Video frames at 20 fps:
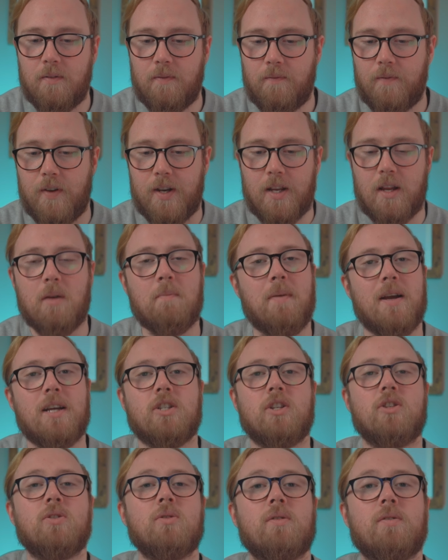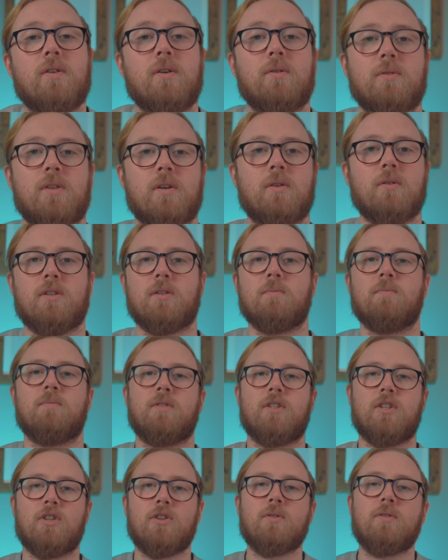video-based tutorials. I've got some
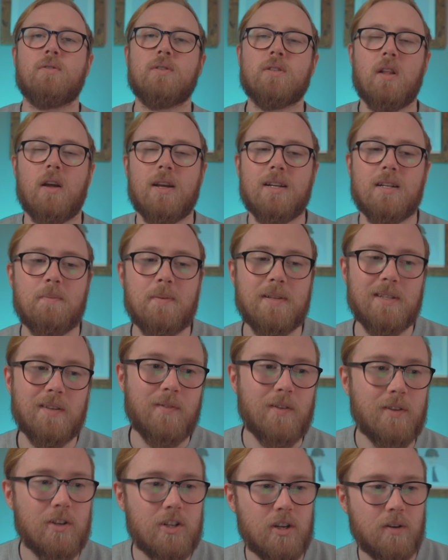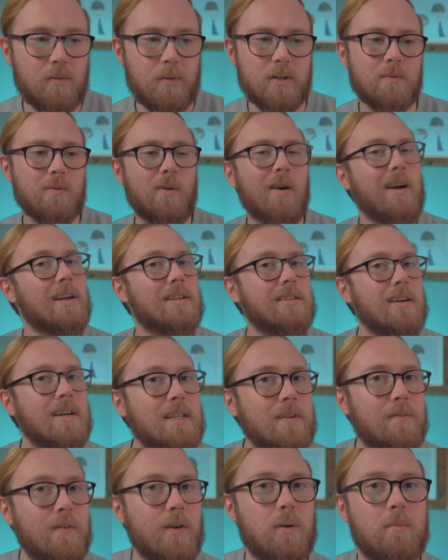tutorials lined up in the future which I'm quite
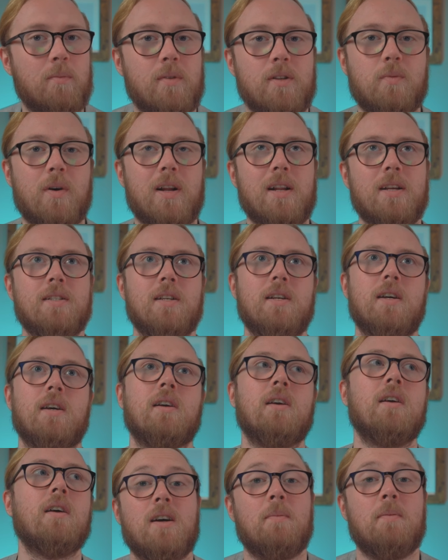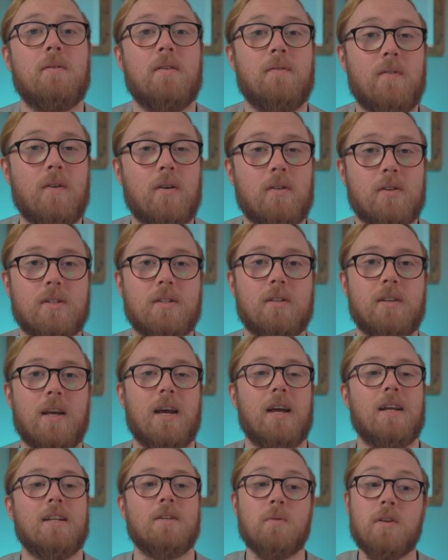excited to film, as well as a couple of vlogs,
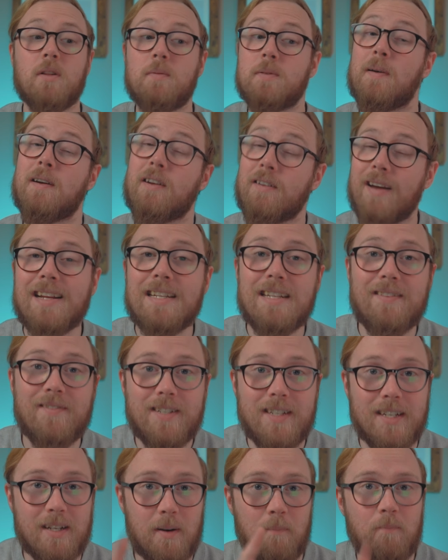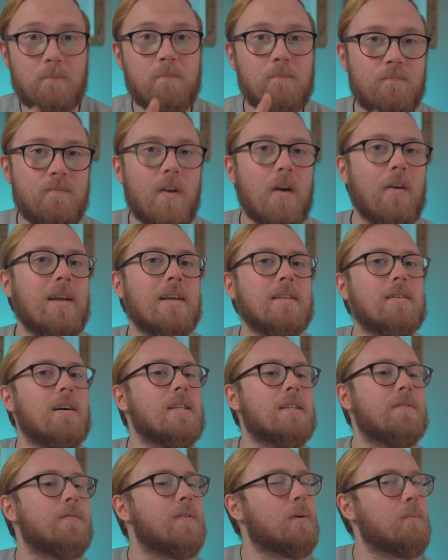and one of them about creativity. I'm very
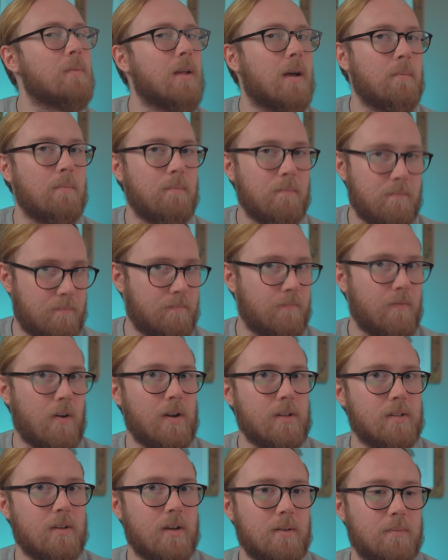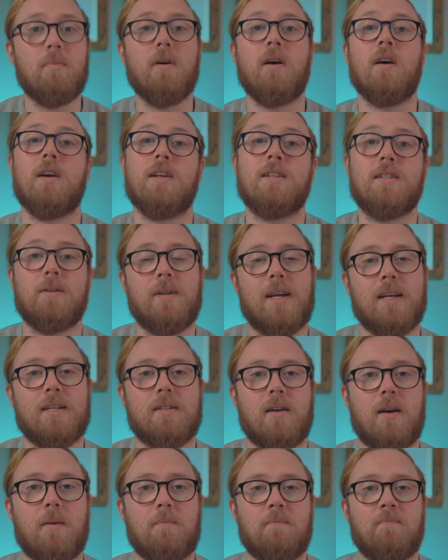excited to film that. Very excited. But until next
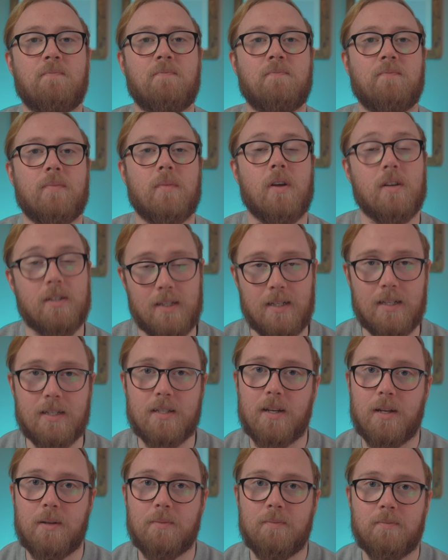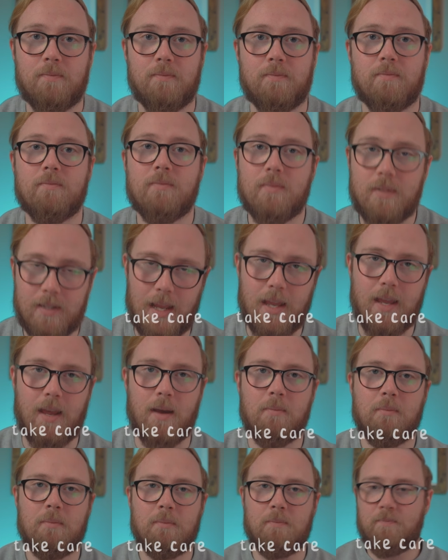time, I'll see you soon. Take
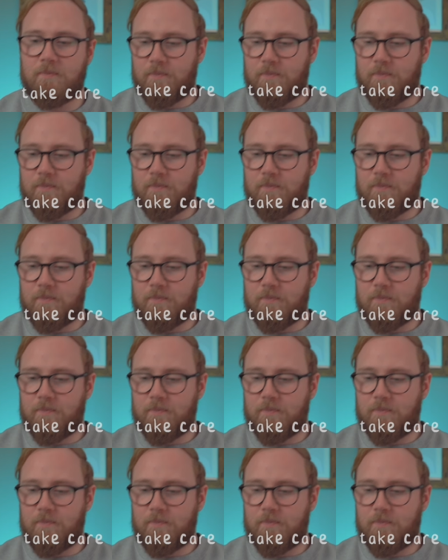care.